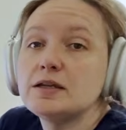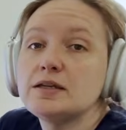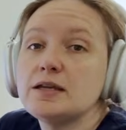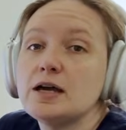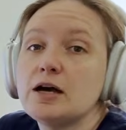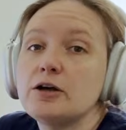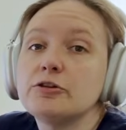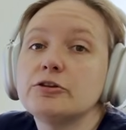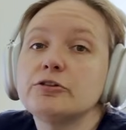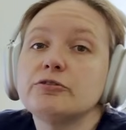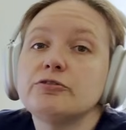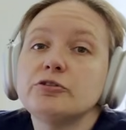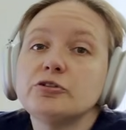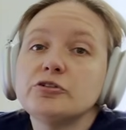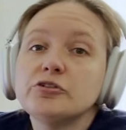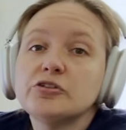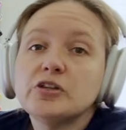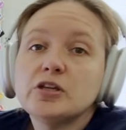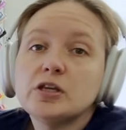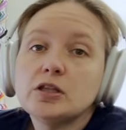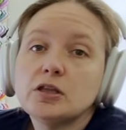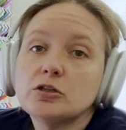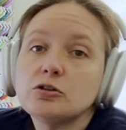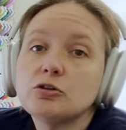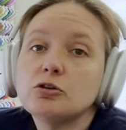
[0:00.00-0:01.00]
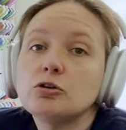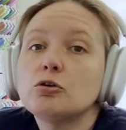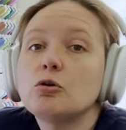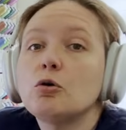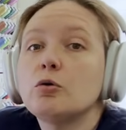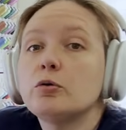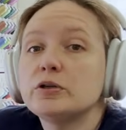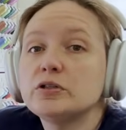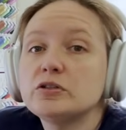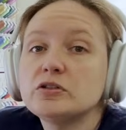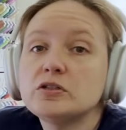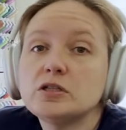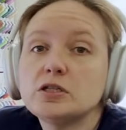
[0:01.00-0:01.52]
Now, the first thing that you're
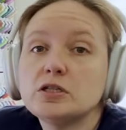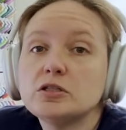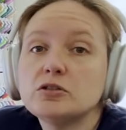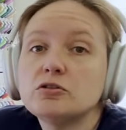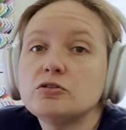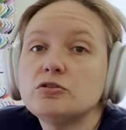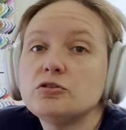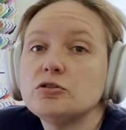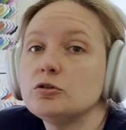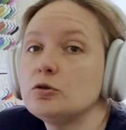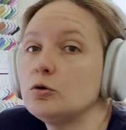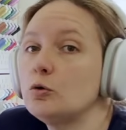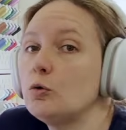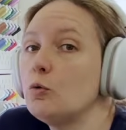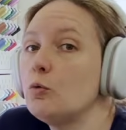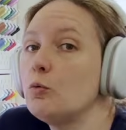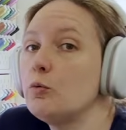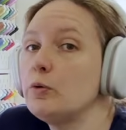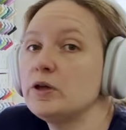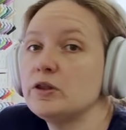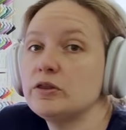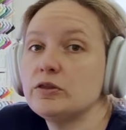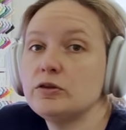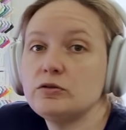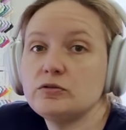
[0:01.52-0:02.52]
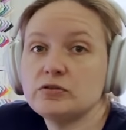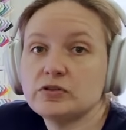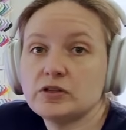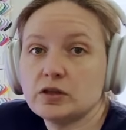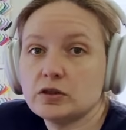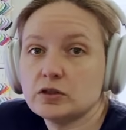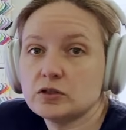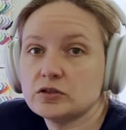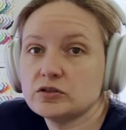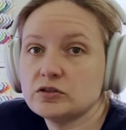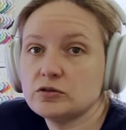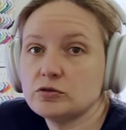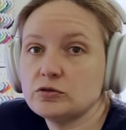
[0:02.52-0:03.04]
going to need to do with using
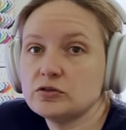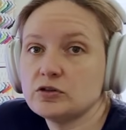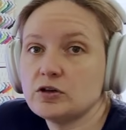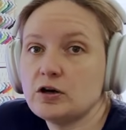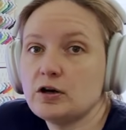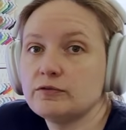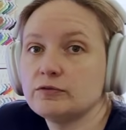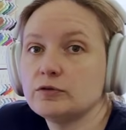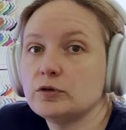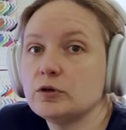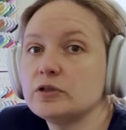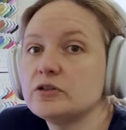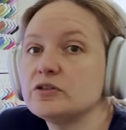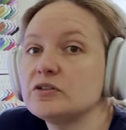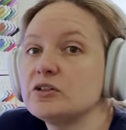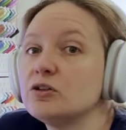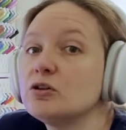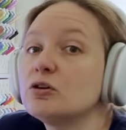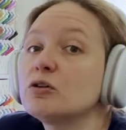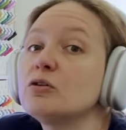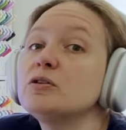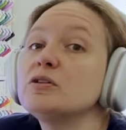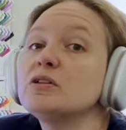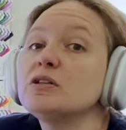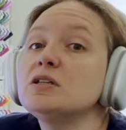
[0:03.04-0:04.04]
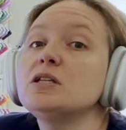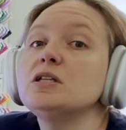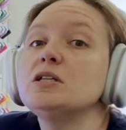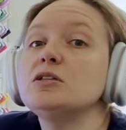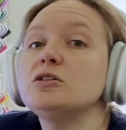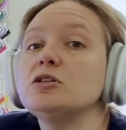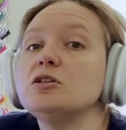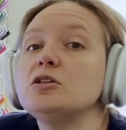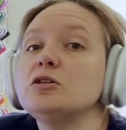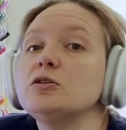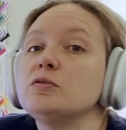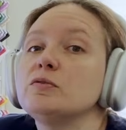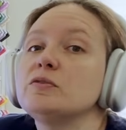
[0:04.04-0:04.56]
this new software is that you're going to need
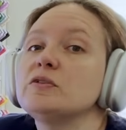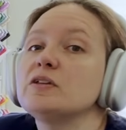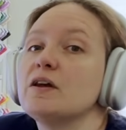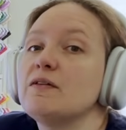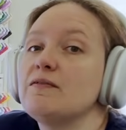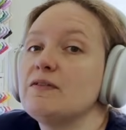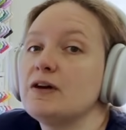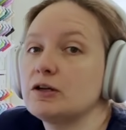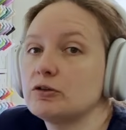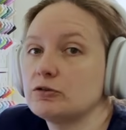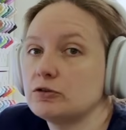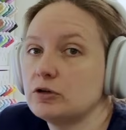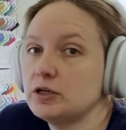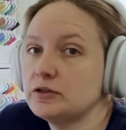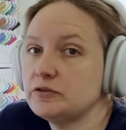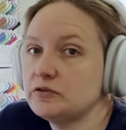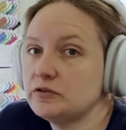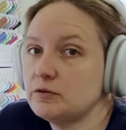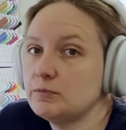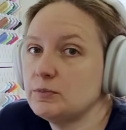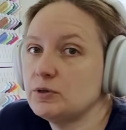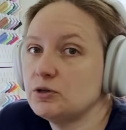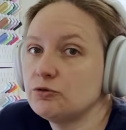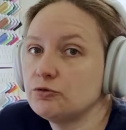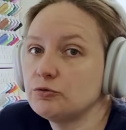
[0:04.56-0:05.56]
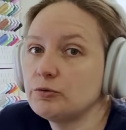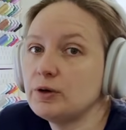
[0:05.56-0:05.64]
to use a vectorized image.